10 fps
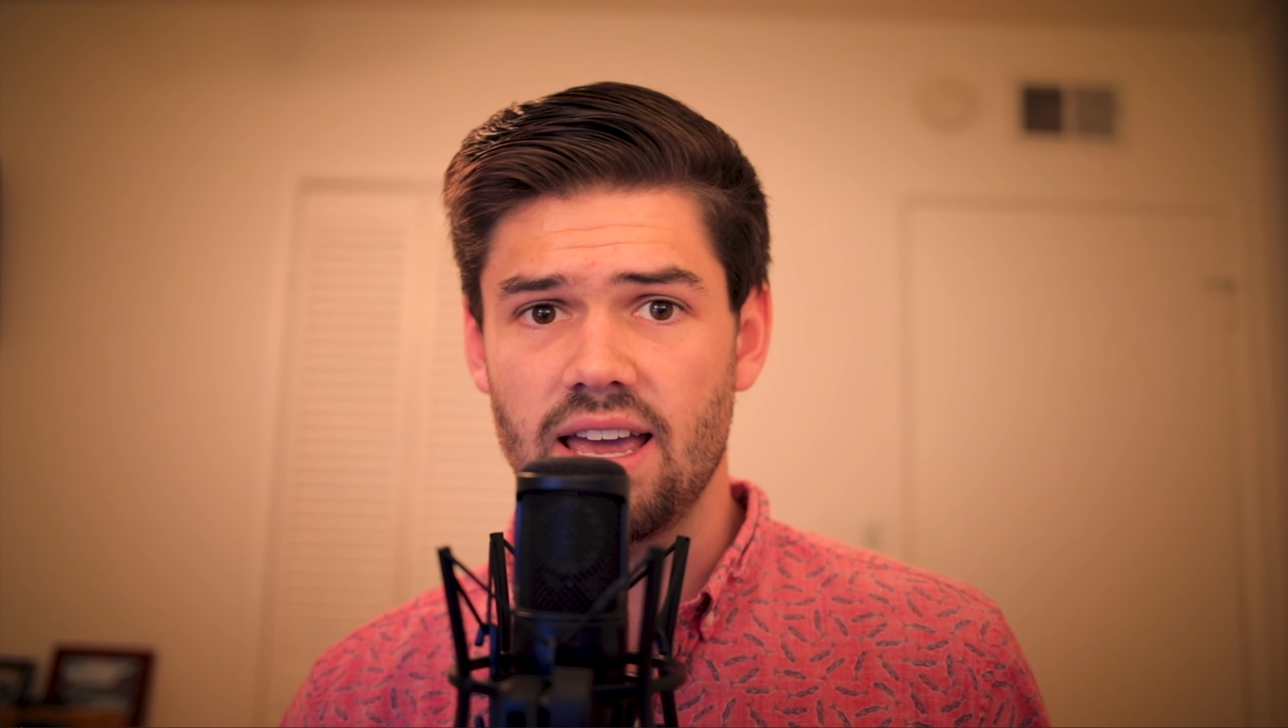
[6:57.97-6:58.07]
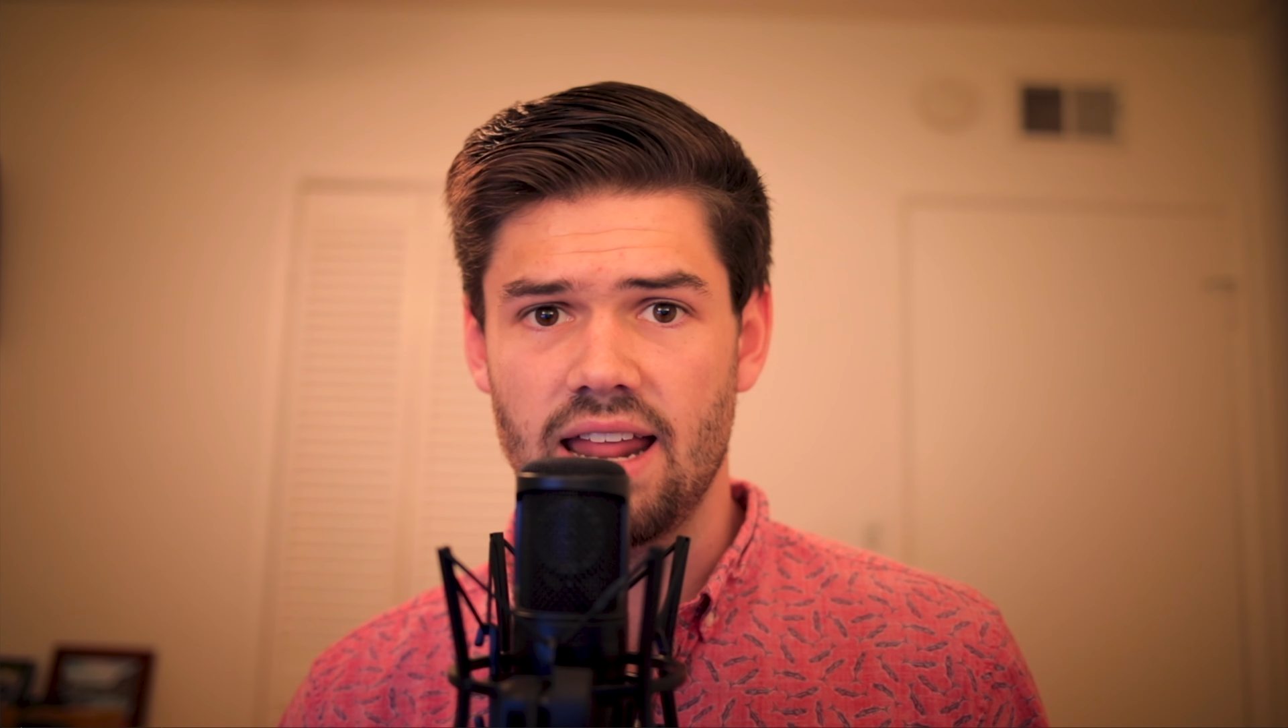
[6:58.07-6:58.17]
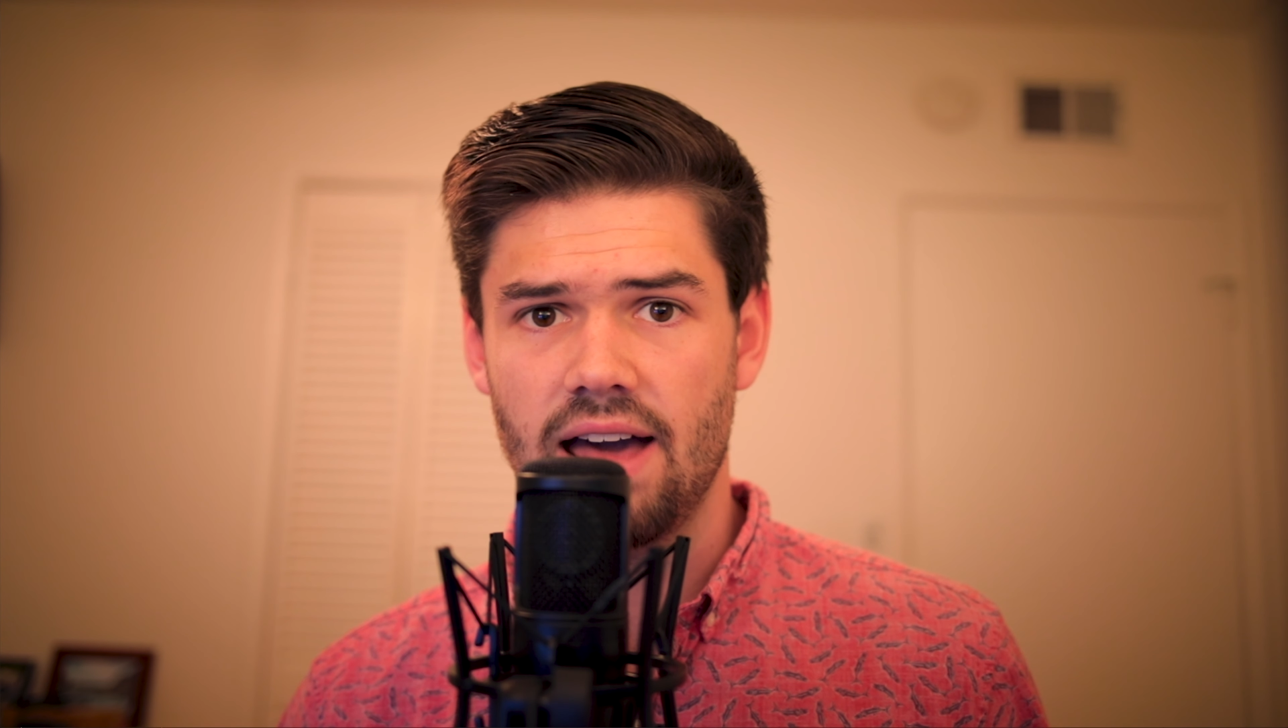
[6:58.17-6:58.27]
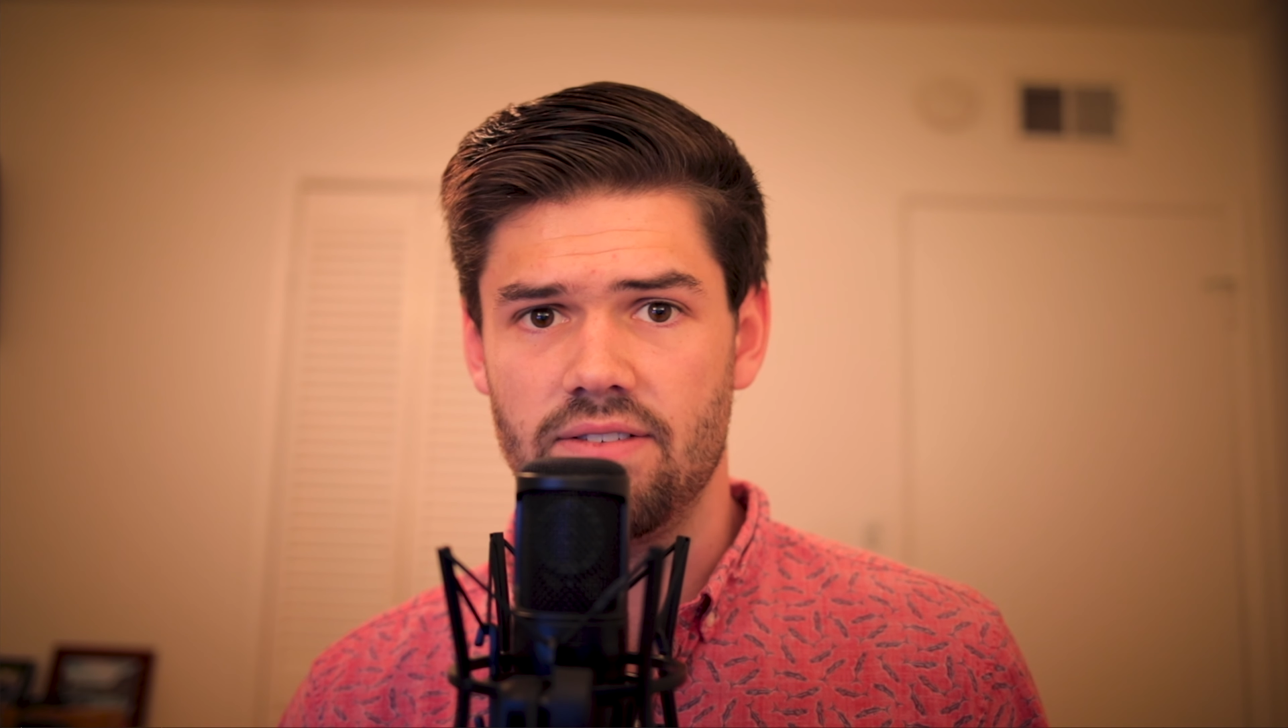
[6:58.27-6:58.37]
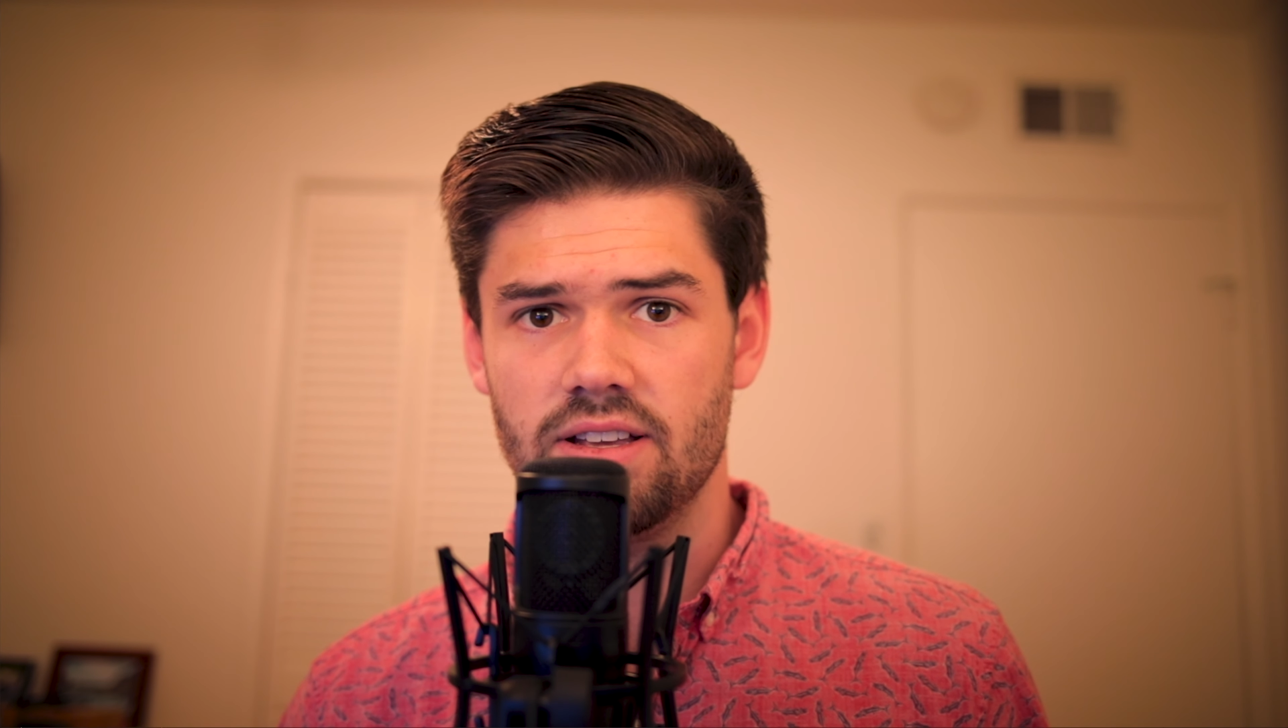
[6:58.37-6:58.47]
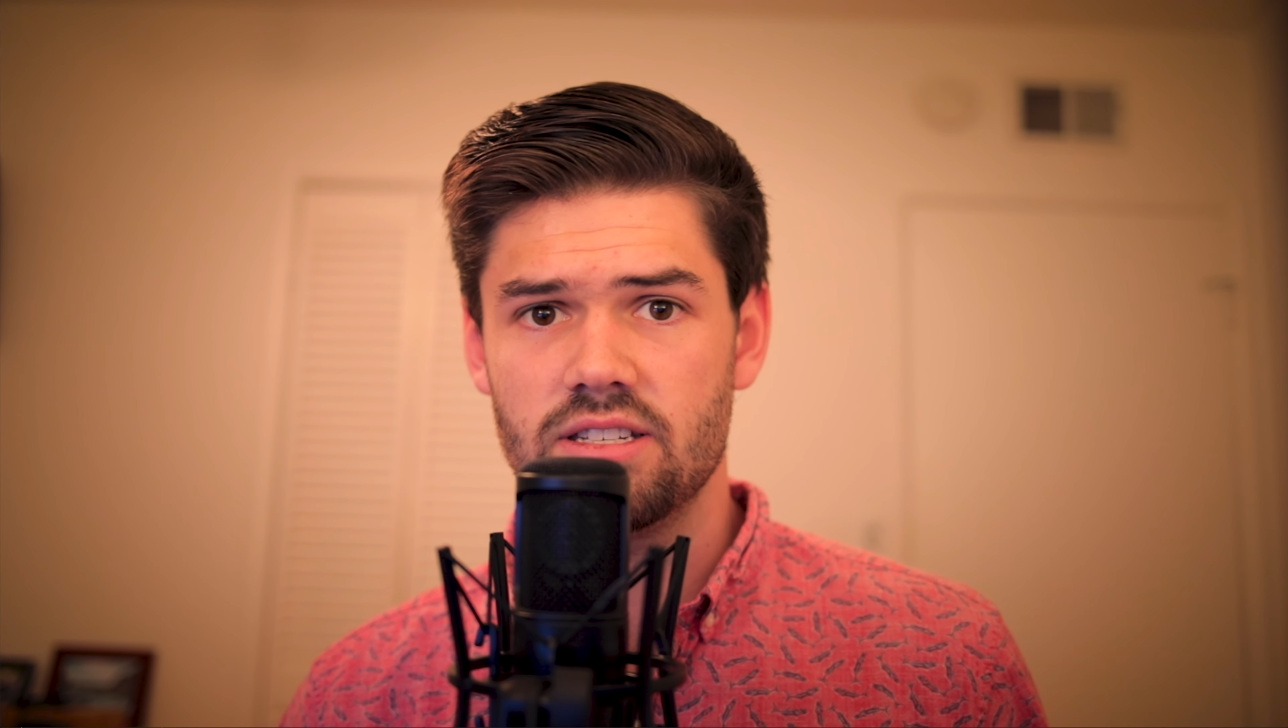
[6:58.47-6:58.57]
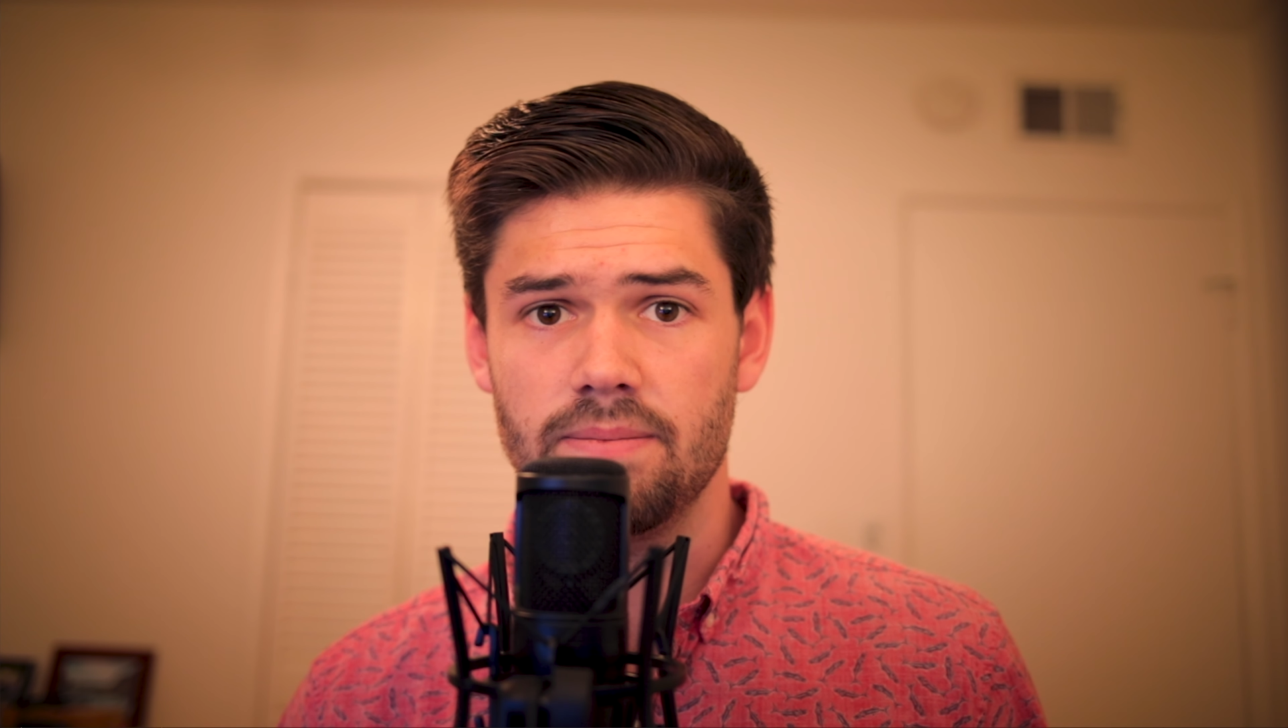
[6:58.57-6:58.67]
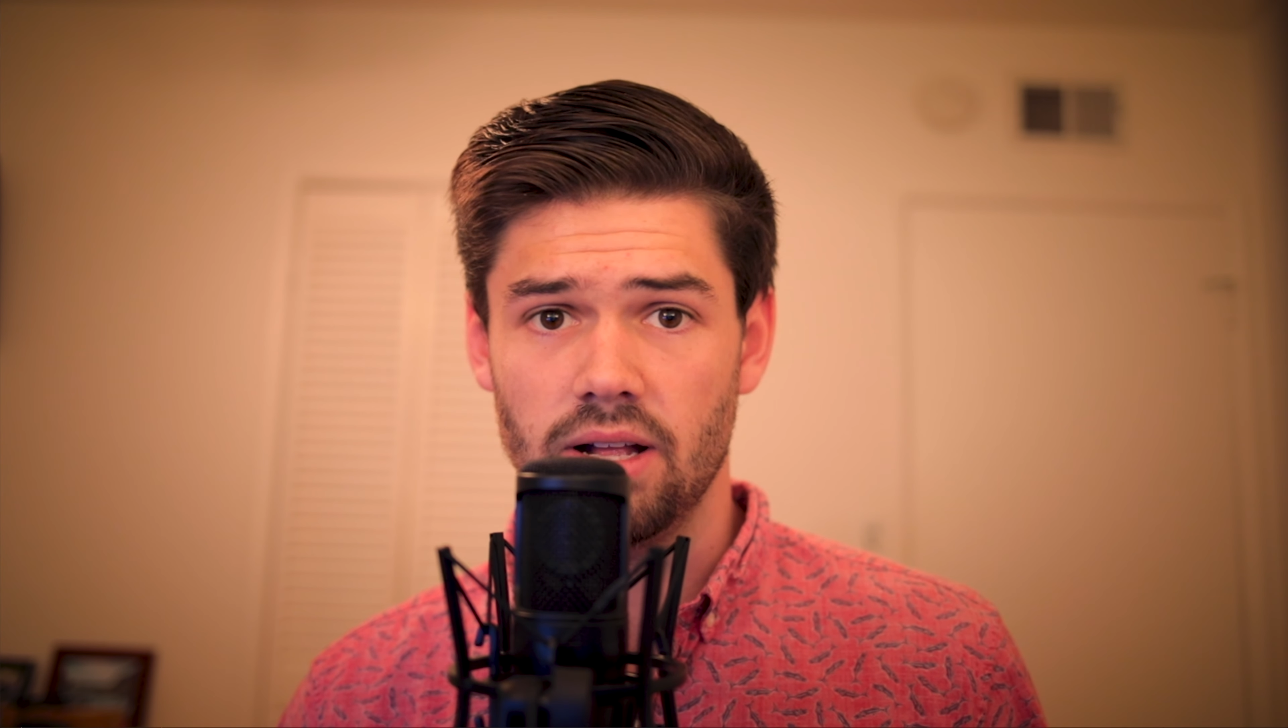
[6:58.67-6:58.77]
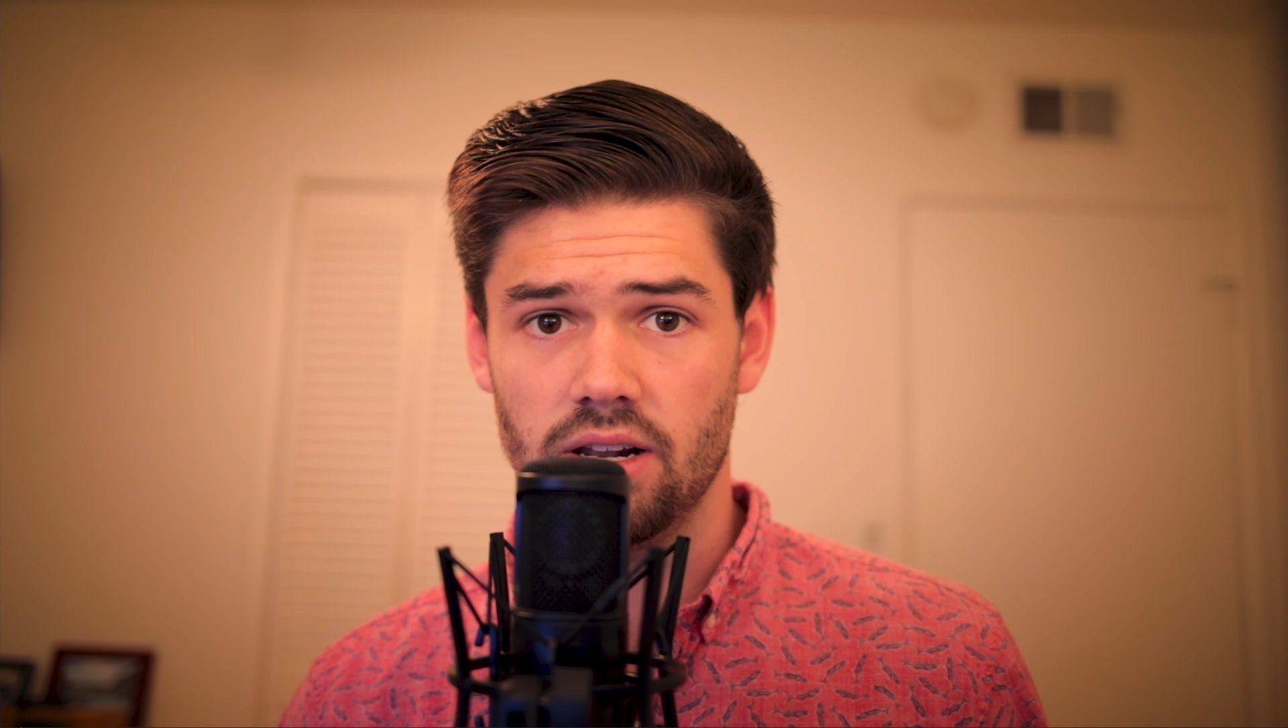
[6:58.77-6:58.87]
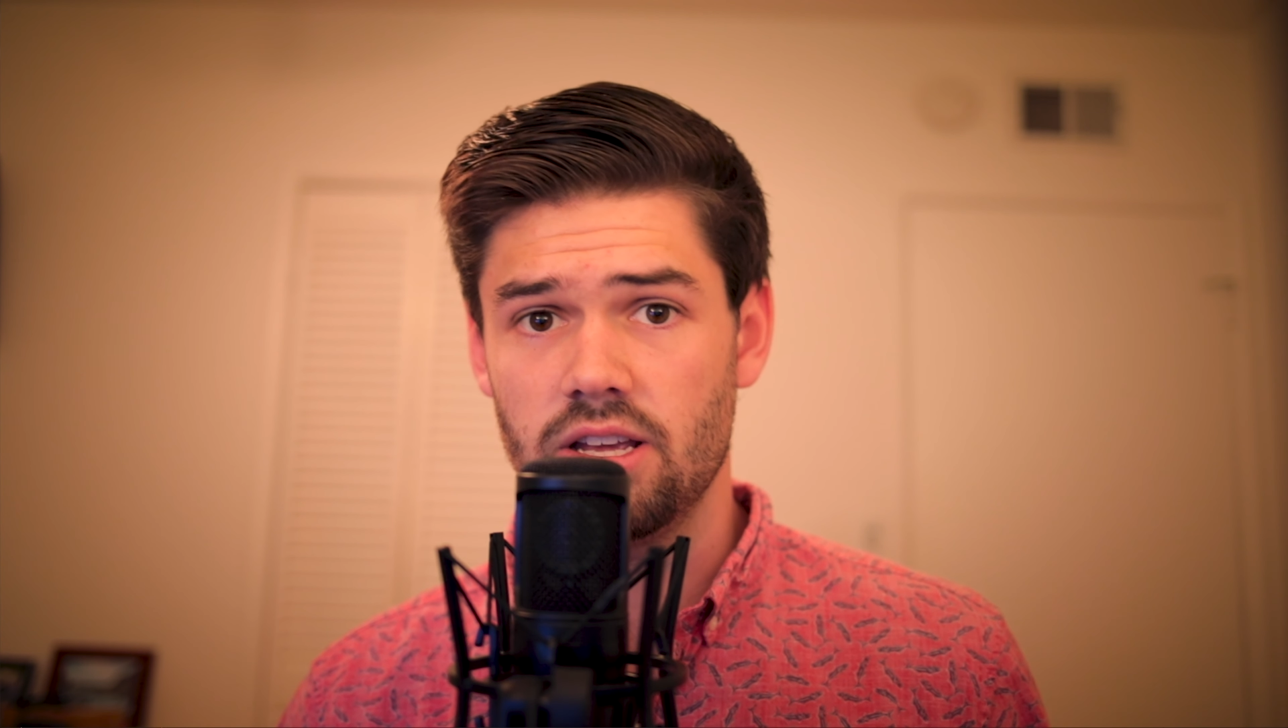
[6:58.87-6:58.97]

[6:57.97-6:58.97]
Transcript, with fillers: and having stability